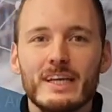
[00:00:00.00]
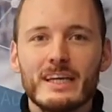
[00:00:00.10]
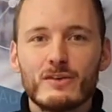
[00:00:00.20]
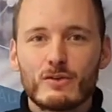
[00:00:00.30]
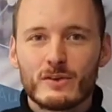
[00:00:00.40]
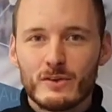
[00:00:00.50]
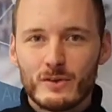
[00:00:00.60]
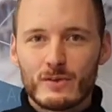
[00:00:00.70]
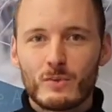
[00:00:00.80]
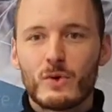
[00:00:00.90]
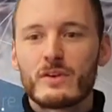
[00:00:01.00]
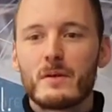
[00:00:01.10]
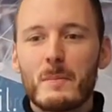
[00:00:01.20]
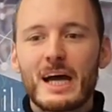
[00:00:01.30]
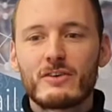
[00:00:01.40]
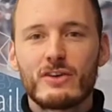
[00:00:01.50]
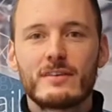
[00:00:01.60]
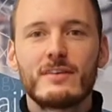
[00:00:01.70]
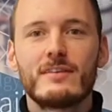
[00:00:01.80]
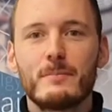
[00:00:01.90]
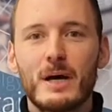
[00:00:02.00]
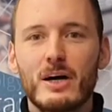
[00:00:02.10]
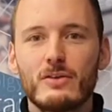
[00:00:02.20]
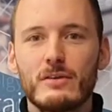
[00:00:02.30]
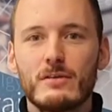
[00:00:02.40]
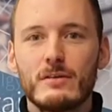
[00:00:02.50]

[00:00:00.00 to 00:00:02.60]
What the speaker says: introduced what the matrix is about,